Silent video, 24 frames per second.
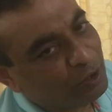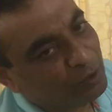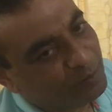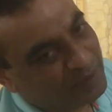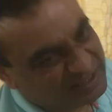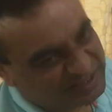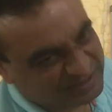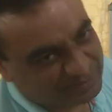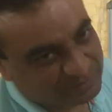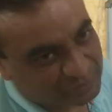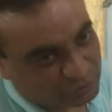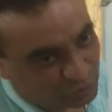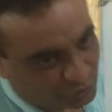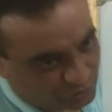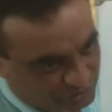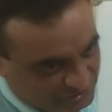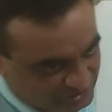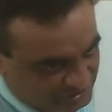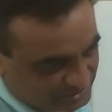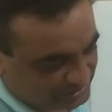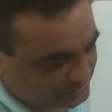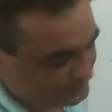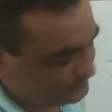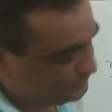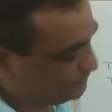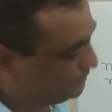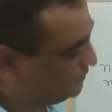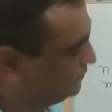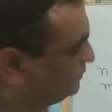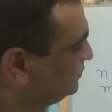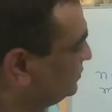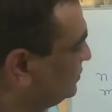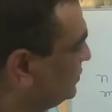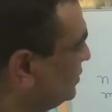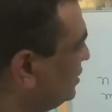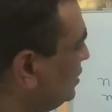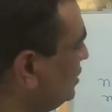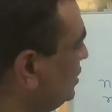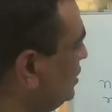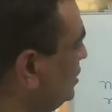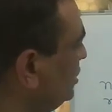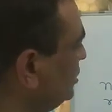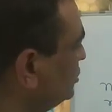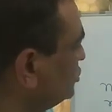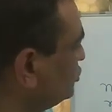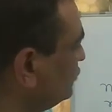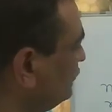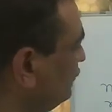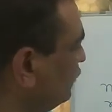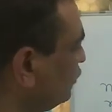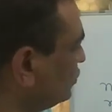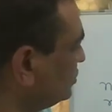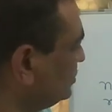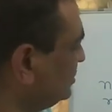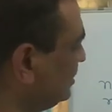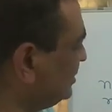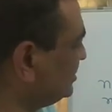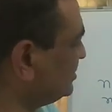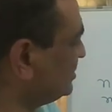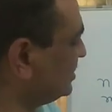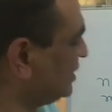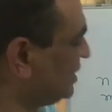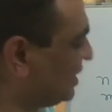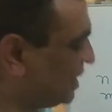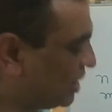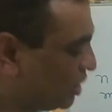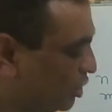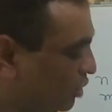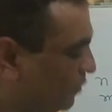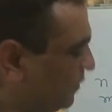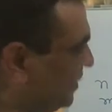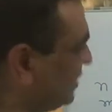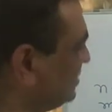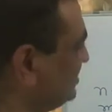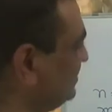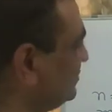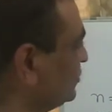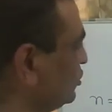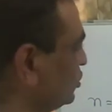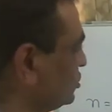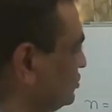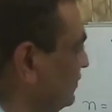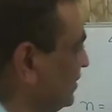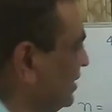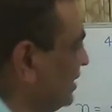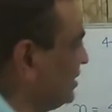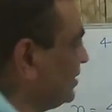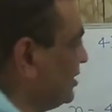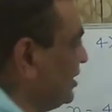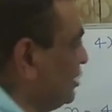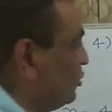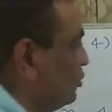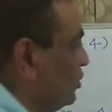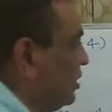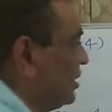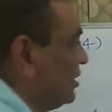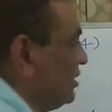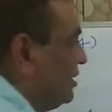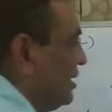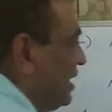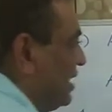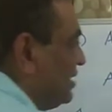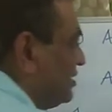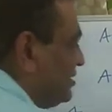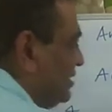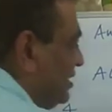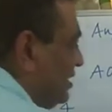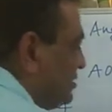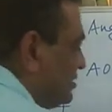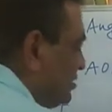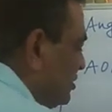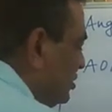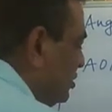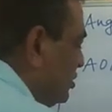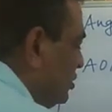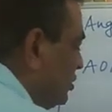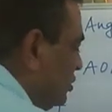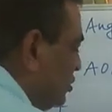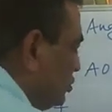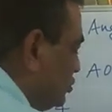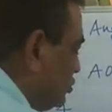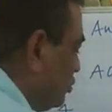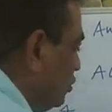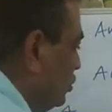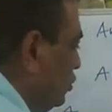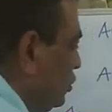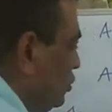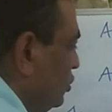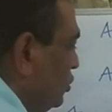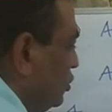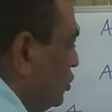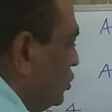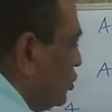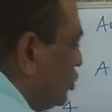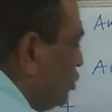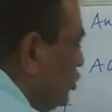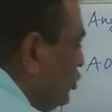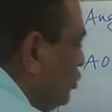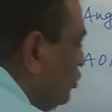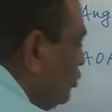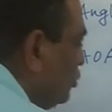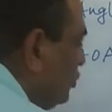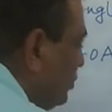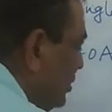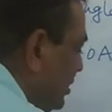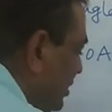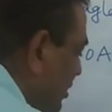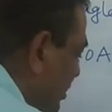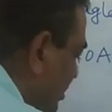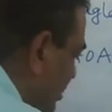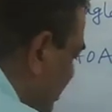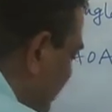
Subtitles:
of asymptotes. So for these 3 angle of asymptotes, we can calculate like this. So Q here,